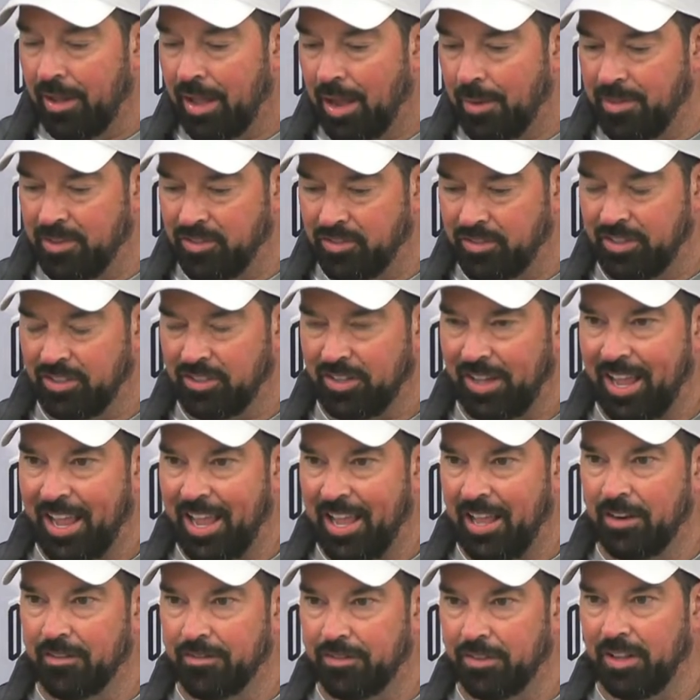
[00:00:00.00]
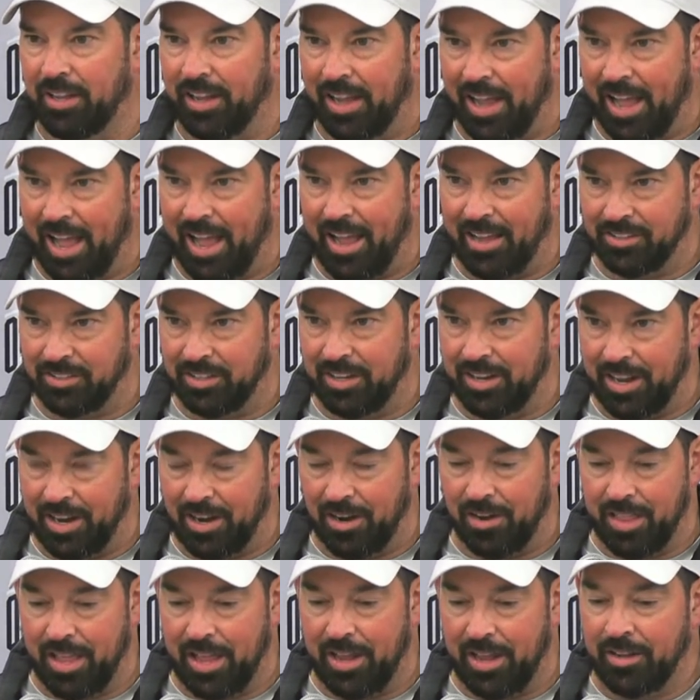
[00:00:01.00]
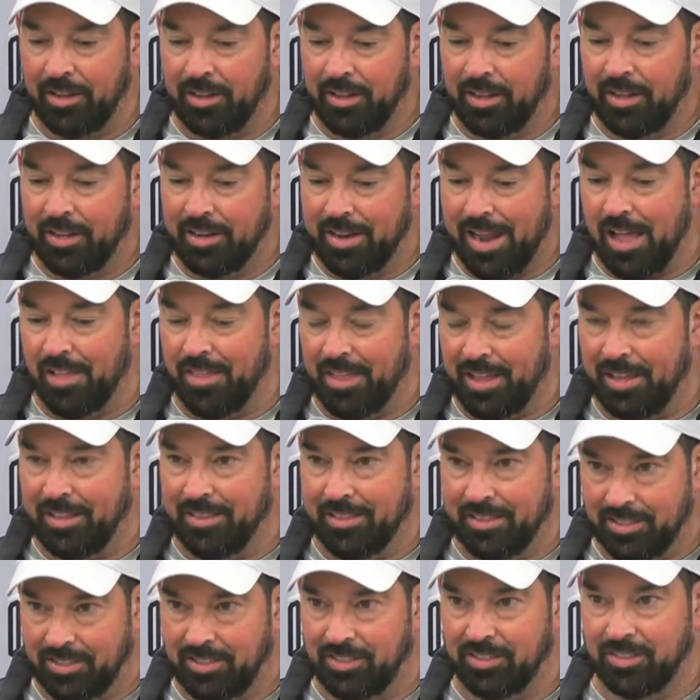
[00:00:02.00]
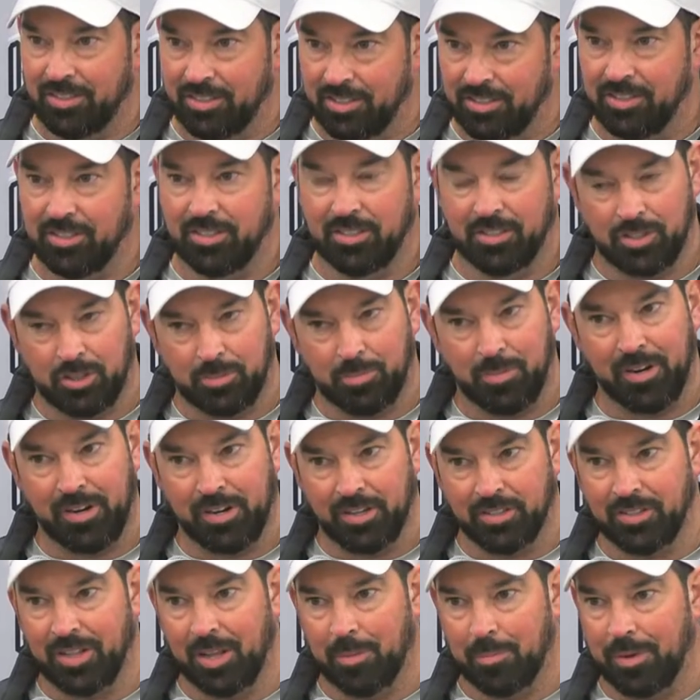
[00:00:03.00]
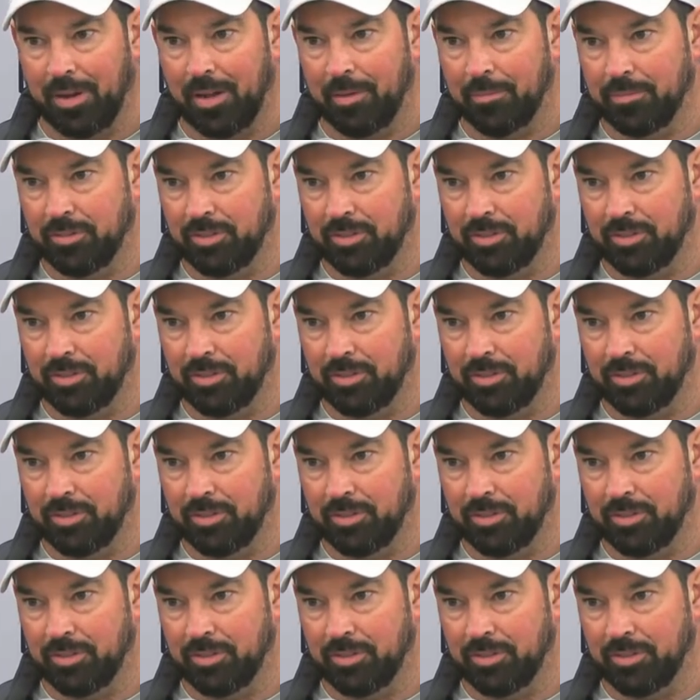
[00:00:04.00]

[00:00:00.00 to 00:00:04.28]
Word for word: I mean, there's a handful of guys in there that now this is their spring to step up.